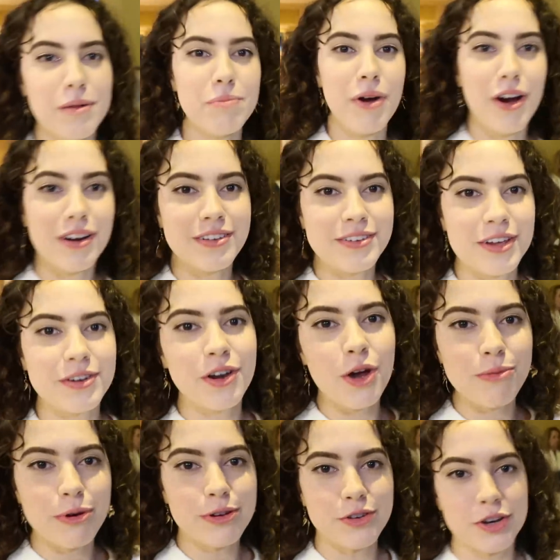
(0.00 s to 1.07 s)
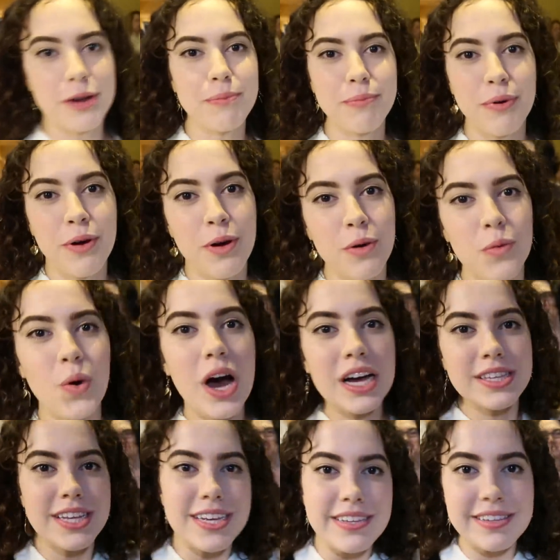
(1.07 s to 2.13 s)
The Barnes and Noble yeah, trip
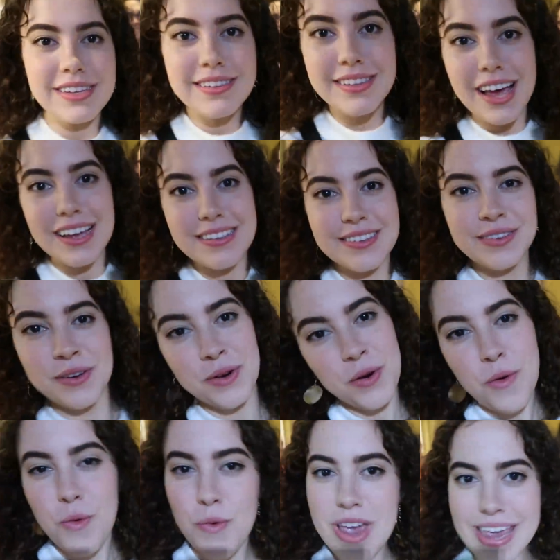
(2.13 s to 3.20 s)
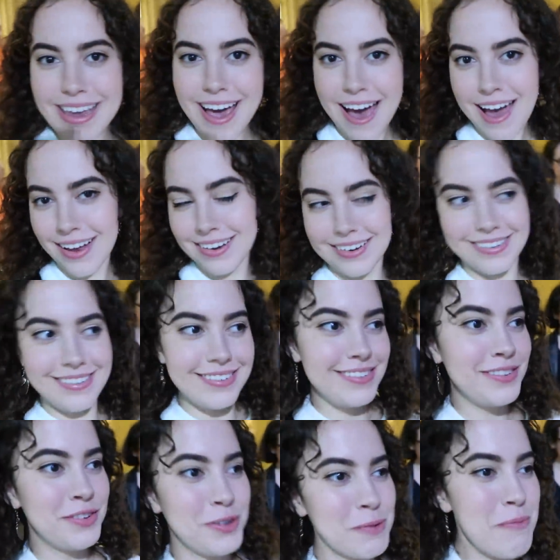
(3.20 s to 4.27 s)
was a success. We got
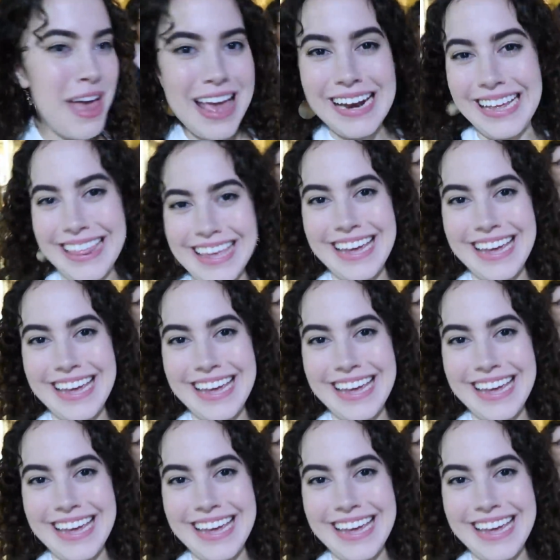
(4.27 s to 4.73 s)
too many